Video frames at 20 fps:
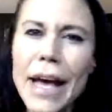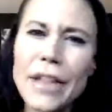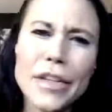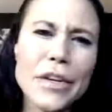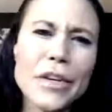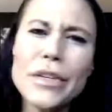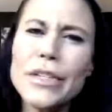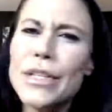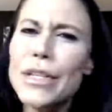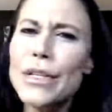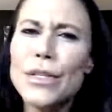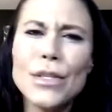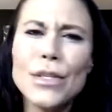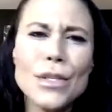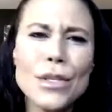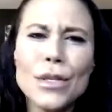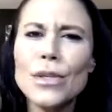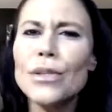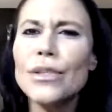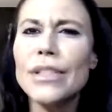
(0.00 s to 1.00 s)
There is a
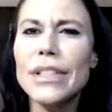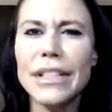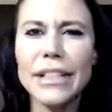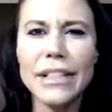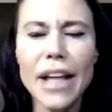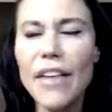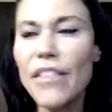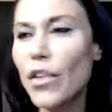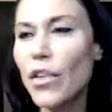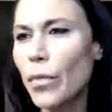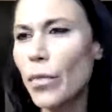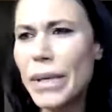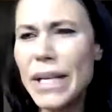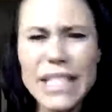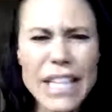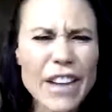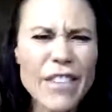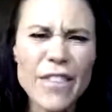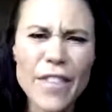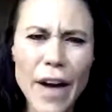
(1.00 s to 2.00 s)
certain level,
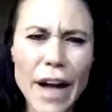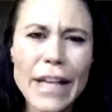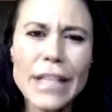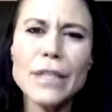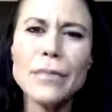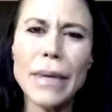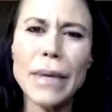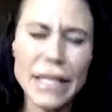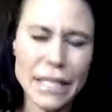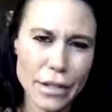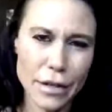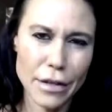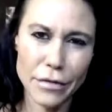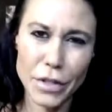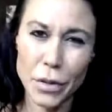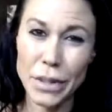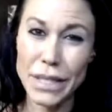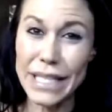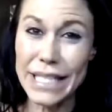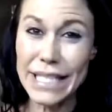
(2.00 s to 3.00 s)
because I find myself
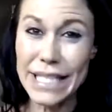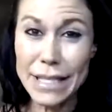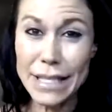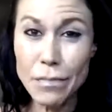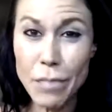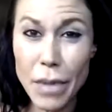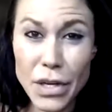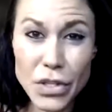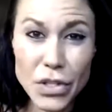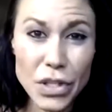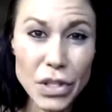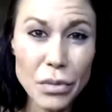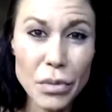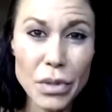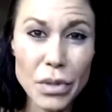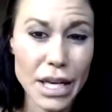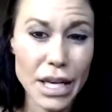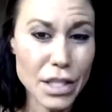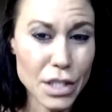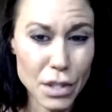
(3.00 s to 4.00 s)
doing this, especially
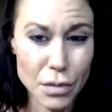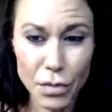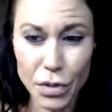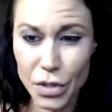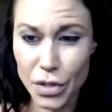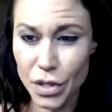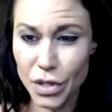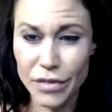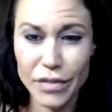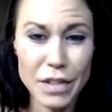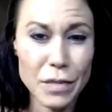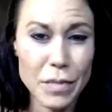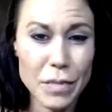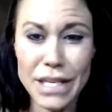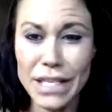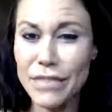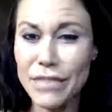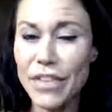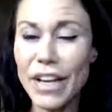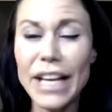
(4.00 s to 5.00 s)
with customer service,
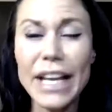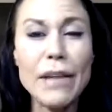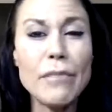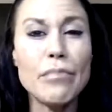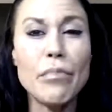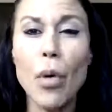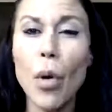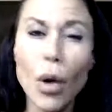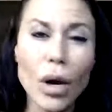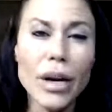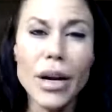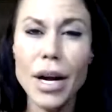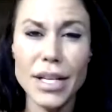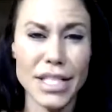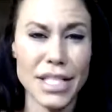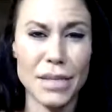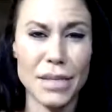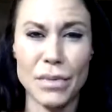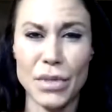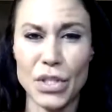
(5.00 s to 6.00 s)
because if I get poor
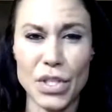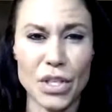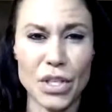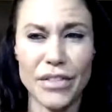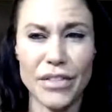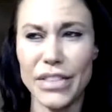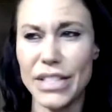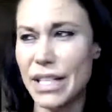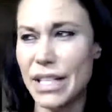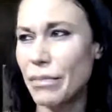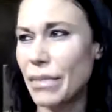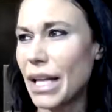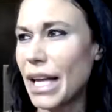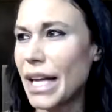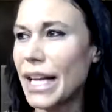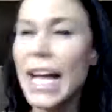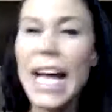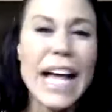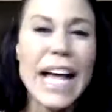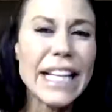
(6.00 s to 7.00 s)
customer service, I'm
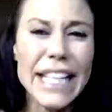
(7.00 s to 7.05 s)
like